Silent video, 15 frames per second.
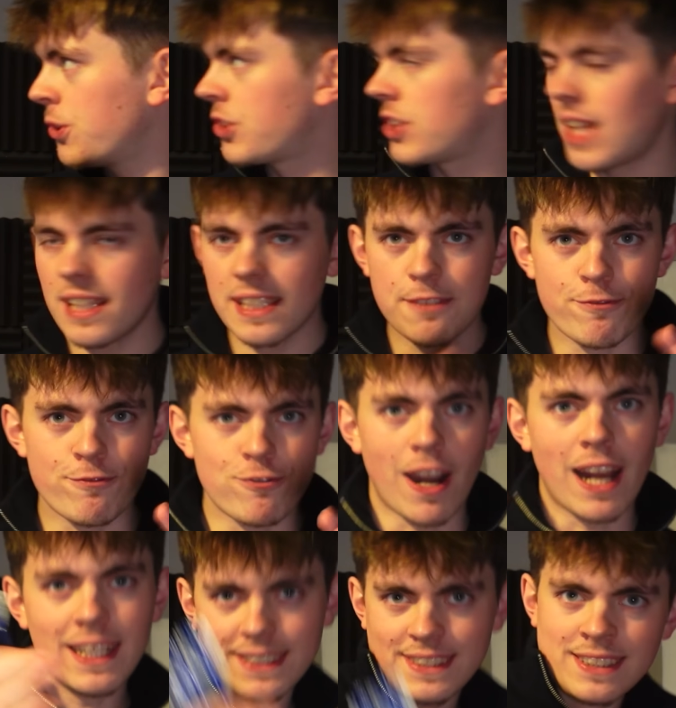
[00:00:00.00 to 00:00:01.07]
slightly
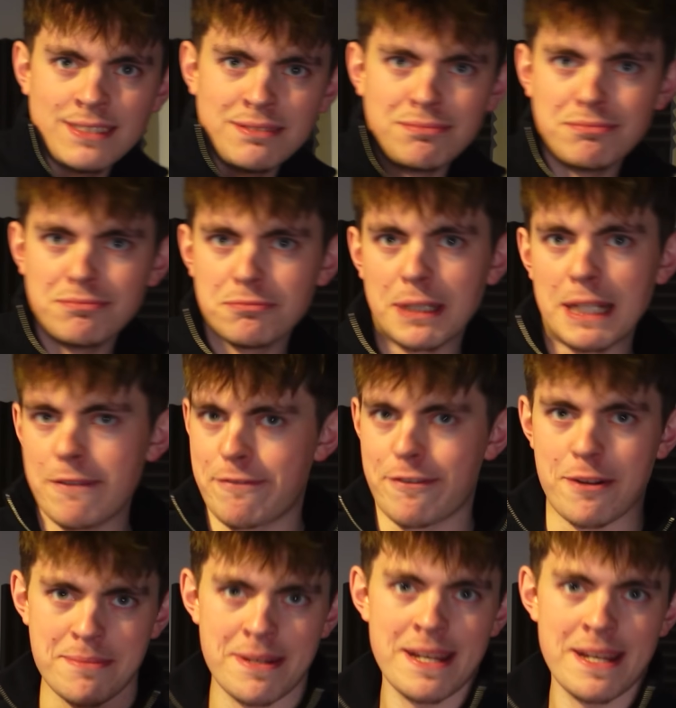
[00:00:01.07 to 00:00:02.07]
right whenever I'm